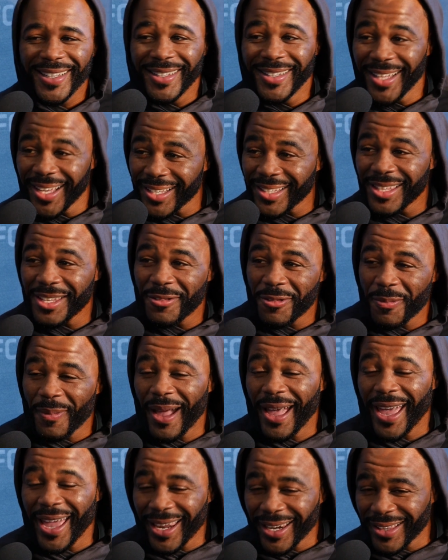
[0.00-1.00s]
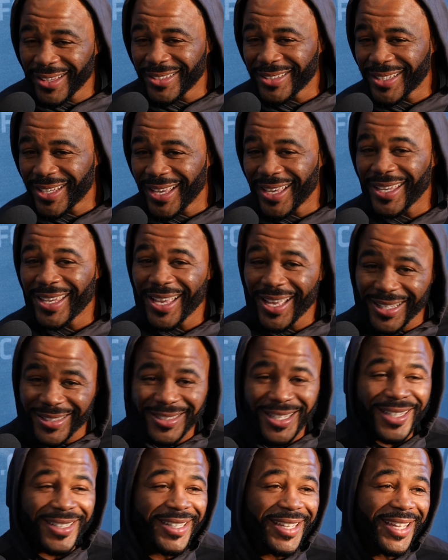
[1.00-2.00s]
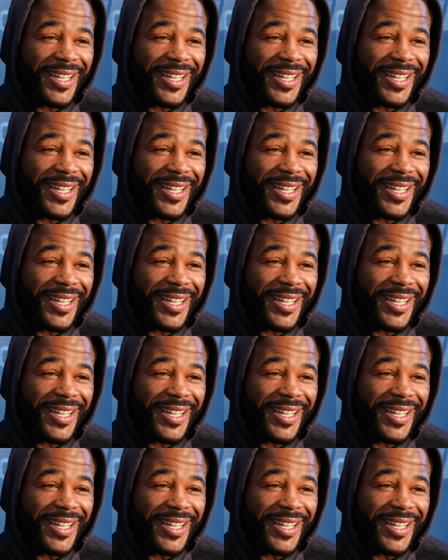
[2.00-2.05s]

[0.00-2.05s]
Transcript: Luckily for my analyst gig, yes, I did.